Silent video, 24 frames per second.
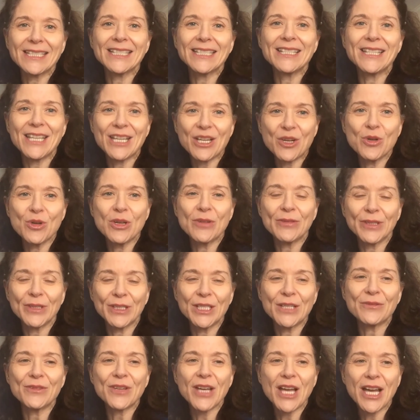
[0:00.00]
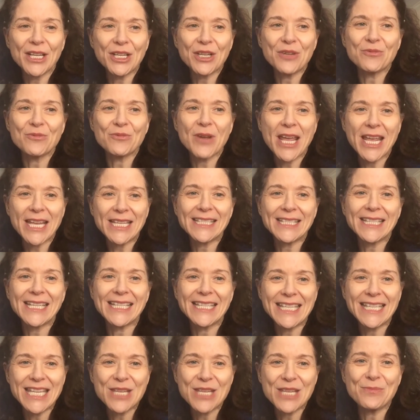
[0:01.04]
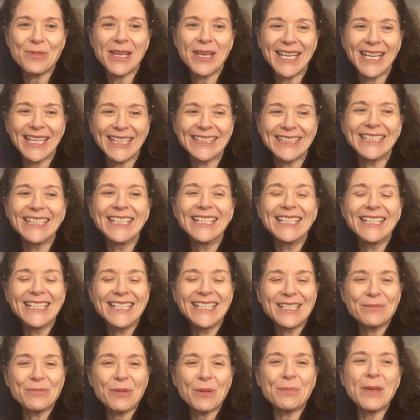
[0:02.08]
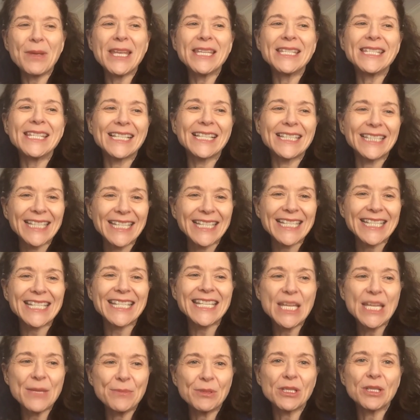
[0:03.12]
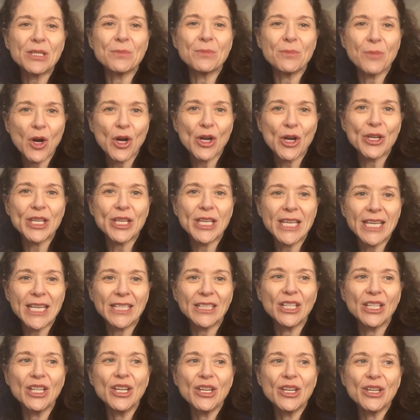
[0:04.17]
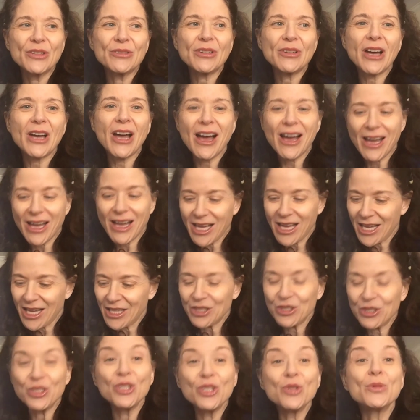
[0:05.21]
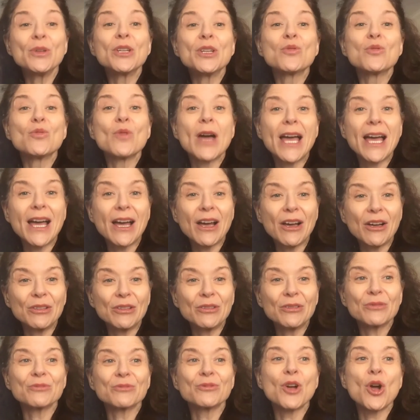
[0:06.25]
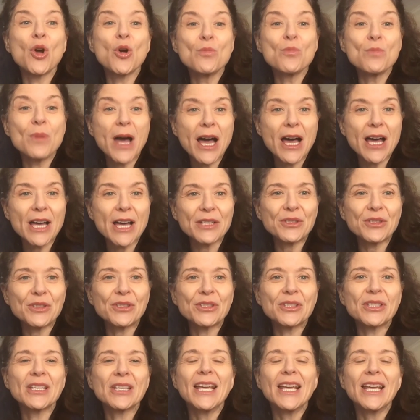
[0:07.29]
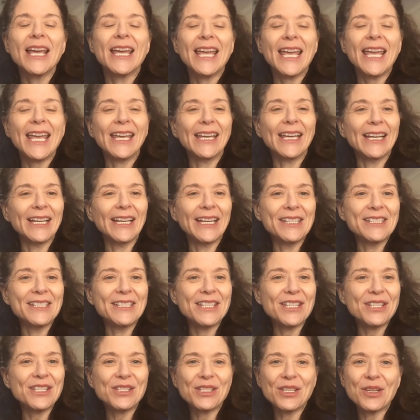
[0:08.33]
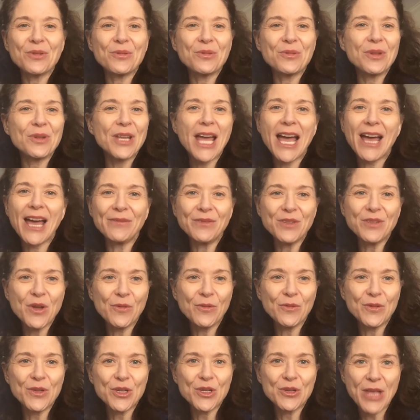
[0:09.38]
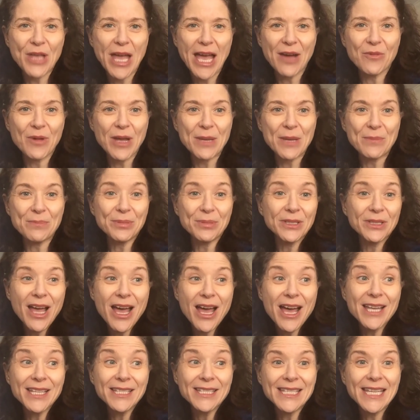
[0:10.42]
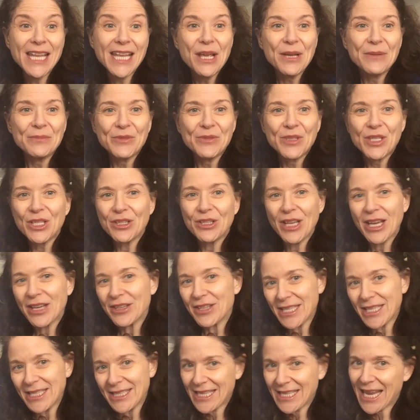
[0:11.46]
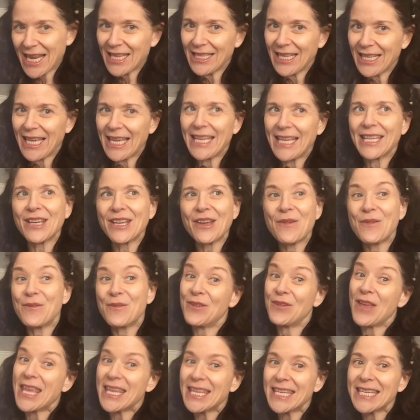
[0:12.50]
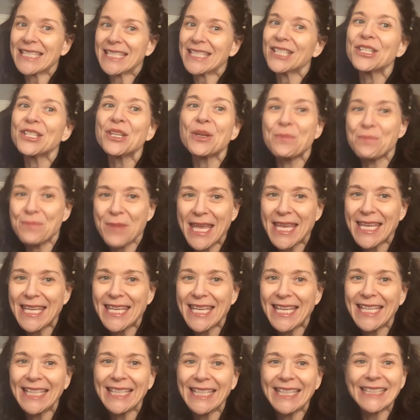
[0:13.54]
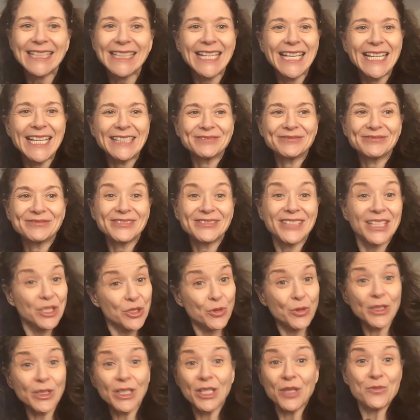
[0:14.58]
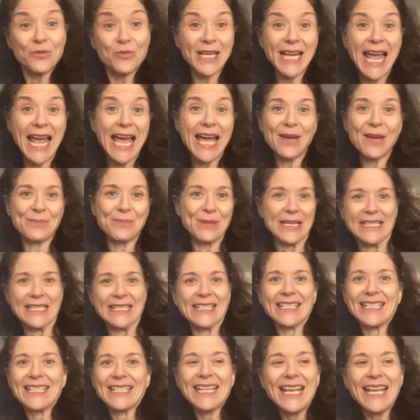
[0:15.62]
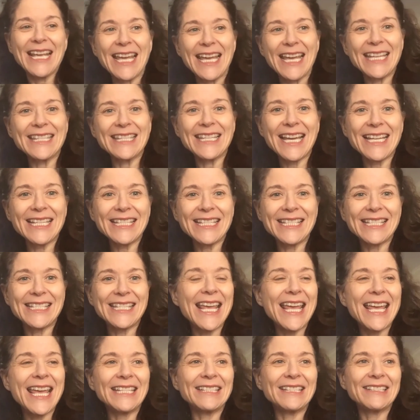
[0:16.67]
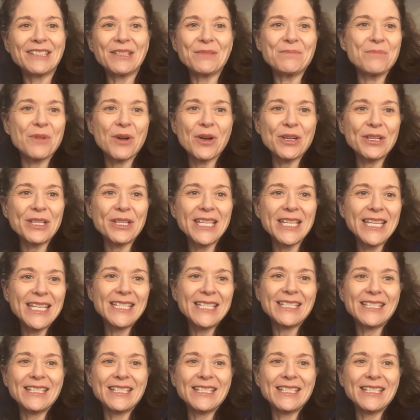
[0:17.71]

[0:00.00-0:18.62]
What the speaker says: the equivalent of cutting rates and but basically it keeps the market doing well, robust. And so have no fear that way. Plus, you know how they say, like, fake it till you make it? That's really what happened. And that's that the market,